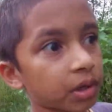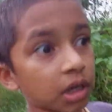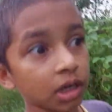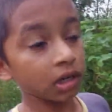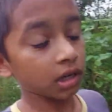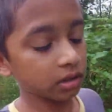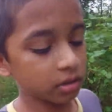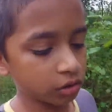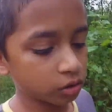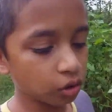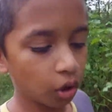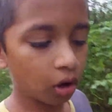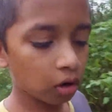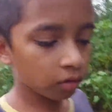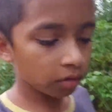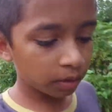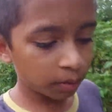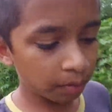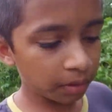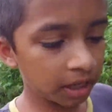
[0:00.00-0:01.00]
trees
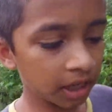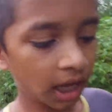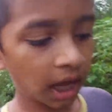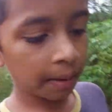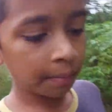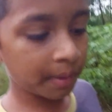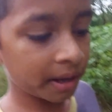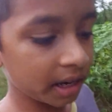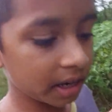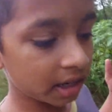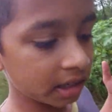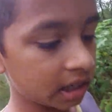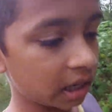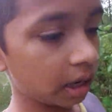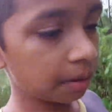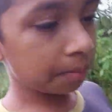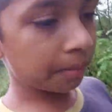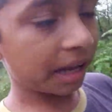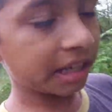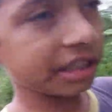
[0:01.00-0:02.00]
talk with me. I'm a
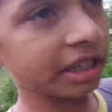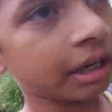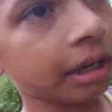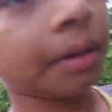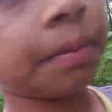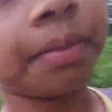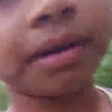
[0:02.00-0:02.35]
literal magical